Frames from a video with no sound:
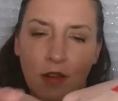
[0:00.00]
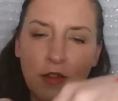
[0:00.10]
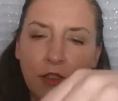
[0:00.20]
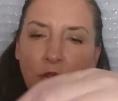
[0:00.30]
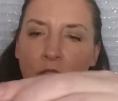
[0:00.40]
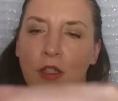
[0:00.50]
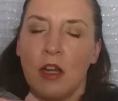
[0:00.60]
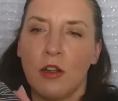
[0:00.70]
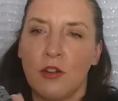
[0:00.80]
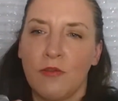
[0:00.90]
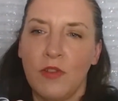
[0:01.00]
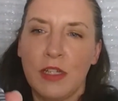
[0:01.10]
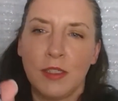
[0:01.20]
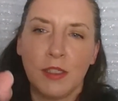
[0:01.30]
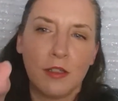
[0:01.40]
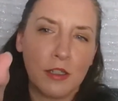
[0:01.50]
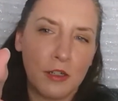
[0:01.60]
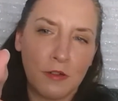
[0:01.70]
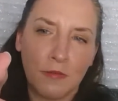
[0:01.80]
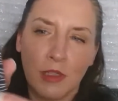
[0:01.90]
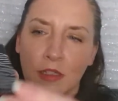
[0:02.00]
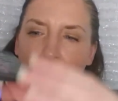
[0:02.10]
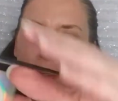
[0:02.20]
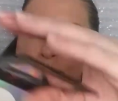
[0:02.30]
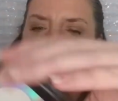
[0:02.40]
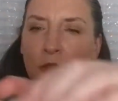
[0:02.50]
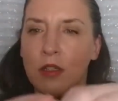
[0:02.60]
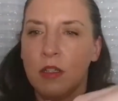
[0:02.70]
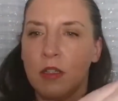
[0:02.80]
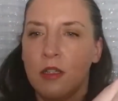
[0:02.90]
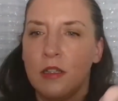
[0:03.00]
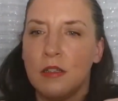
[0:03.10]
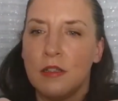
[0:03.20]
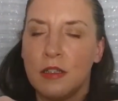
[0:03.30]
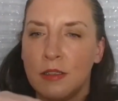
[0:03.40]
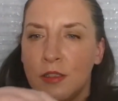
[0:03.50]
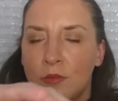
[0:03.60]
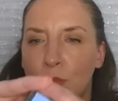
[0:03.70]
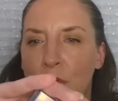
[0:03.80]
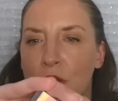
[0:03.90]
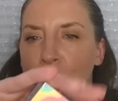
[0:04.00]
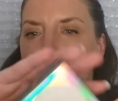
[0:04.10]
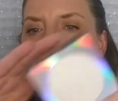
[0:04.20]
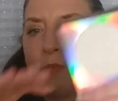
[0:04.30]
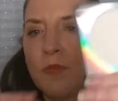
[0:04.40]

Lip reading: Also, it's got her face on here. Like that. And then that's the mirror.